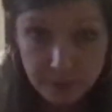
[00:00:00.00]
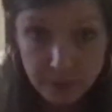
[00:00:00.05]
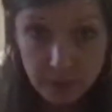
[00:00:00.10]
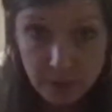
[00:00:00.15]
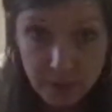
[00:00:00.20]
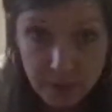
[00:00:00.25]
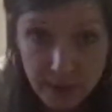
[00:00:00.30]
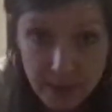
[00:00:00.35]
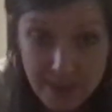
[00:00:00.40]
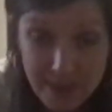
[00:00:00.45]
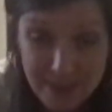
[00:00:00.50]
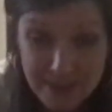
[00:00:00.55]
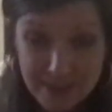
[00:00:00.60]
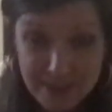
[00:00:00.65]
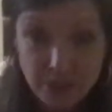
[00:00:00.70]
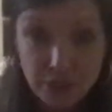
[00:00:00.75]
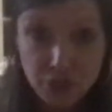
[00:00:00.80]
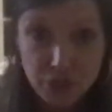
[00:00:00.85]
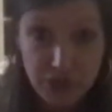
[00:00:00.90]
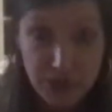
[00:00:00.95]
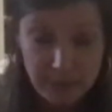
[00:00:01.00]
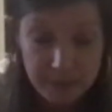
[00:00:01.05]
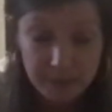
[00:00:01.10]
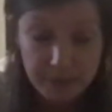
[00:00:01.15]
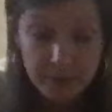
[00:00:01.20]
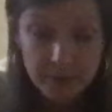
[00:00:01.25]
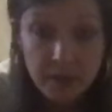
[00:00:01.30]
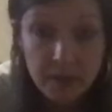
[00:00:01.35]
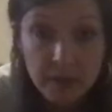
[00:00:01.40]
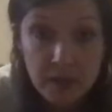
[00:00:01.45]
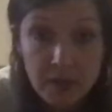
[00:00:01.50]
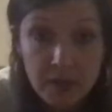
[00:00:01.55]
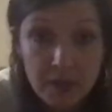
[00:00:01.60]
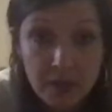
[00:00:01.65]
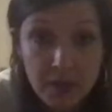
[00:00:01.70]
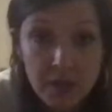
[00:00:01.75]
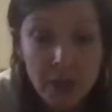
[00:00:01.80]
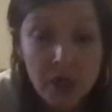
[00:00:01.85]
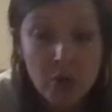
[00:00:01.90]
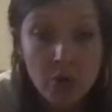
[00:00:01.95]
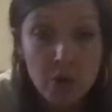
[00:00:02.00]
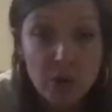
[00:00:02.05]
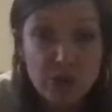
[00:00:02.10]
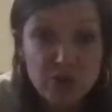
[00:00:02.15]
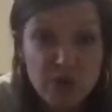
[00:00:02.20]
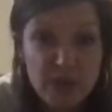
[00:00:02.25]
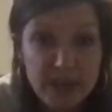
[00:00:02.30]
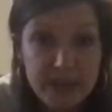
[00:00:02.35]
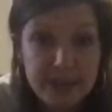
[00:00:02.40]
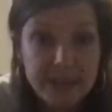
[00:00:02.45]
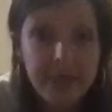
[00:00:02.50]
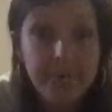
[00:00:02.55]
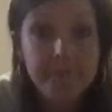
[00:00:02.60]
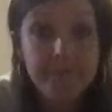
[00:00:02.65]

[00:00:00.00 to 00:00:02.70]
Okay, that's his shape. Quadratus